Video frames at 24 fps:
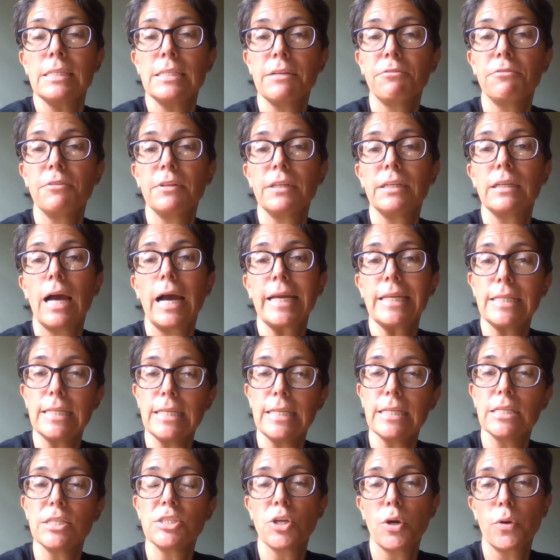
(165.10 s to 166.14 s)
different
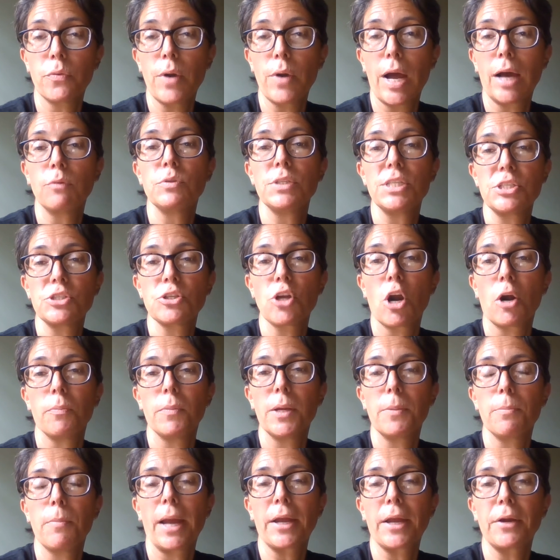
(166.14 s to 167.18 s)
ideas around
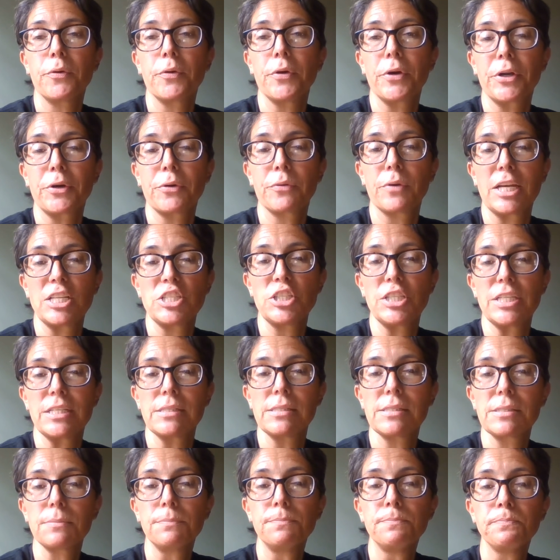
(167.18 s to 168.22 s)
disarming
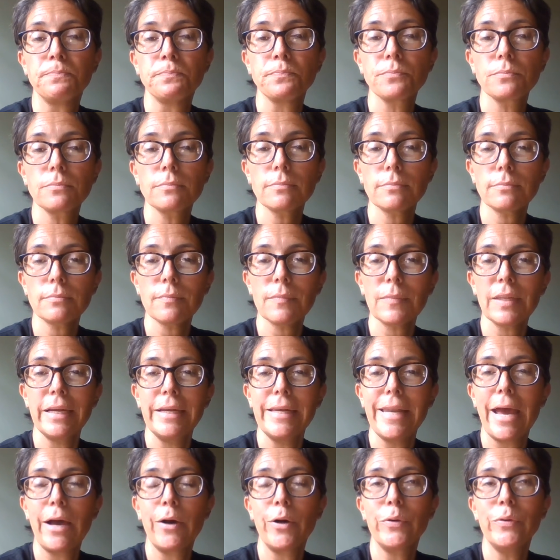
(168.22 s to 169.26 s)
microaggressions.
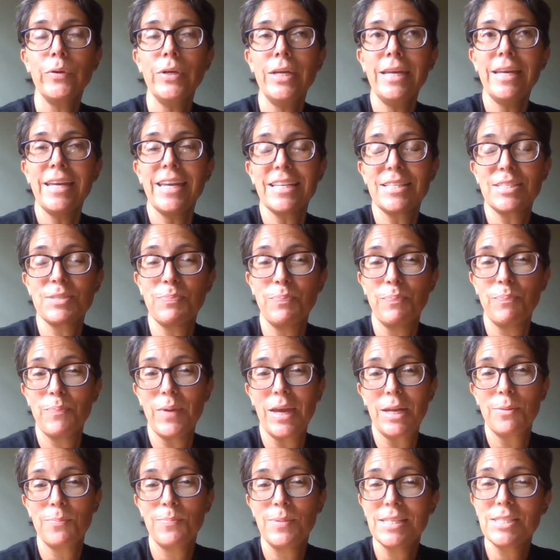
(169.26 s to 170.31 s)
Now, it's
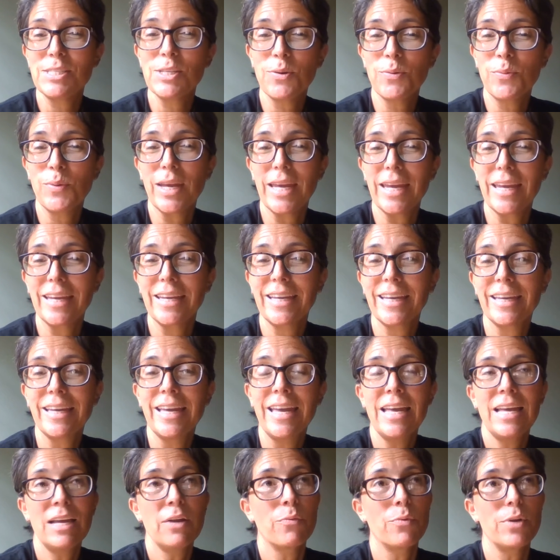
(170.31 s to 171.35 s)
been a busy week.
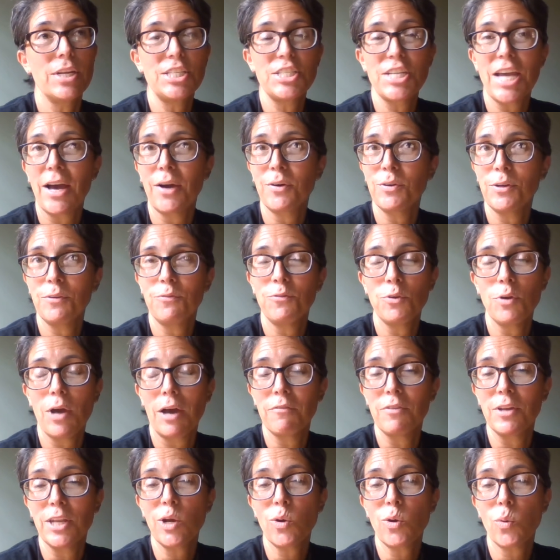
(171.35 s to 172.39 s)
Reach out if you
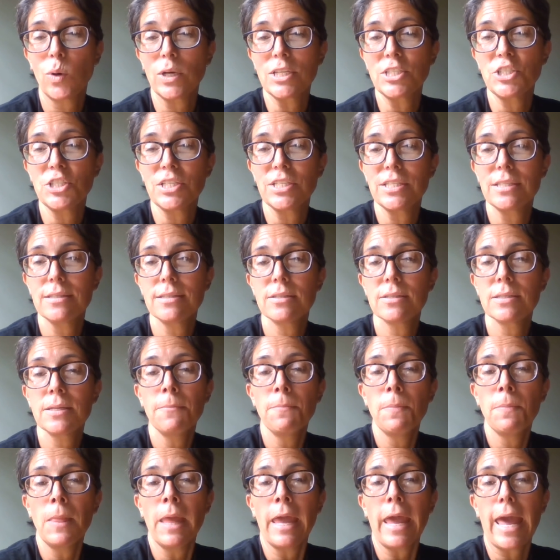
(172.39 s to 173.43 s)
have any
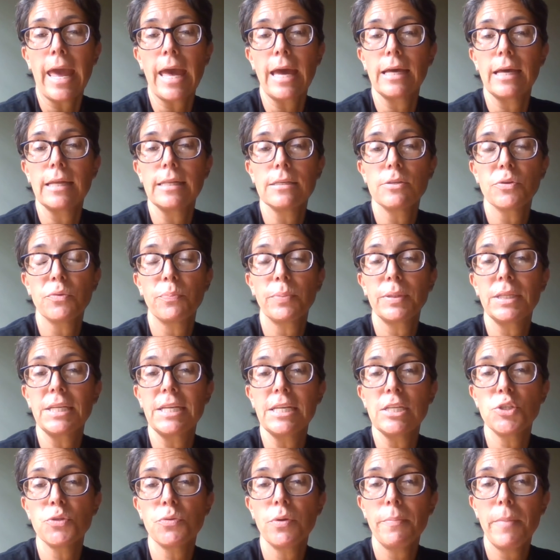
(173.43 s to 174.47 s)
questions, and
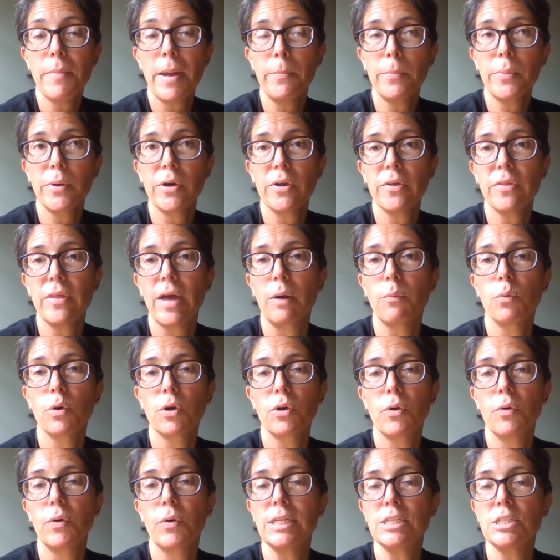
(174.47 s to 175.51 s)
please remember that
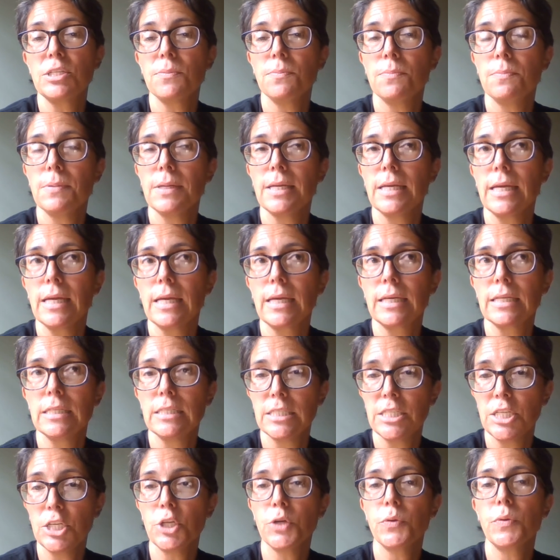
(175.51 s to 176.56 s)
we're going to be
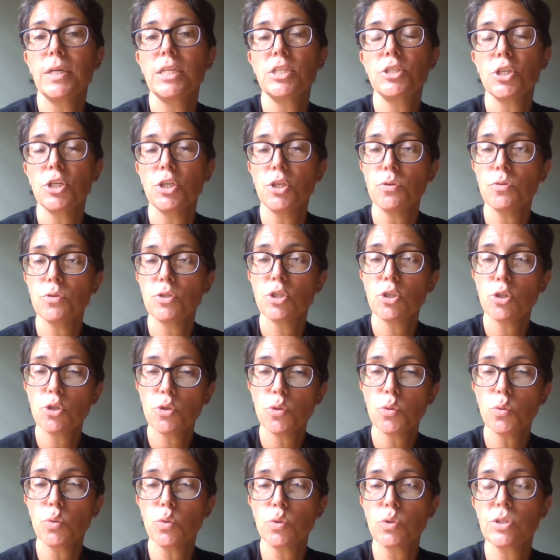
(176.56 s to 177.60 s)
continuing to use the
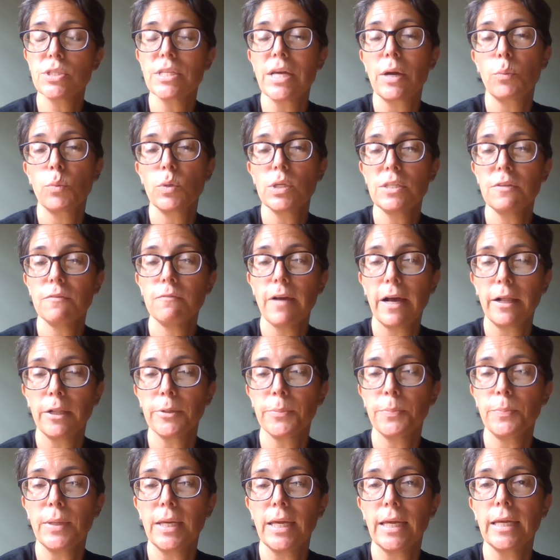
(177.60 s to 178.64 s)
tools that we're
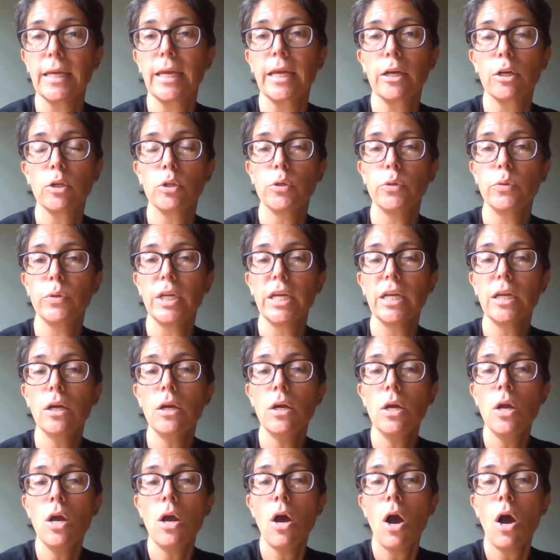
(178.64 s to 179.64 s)
developing, including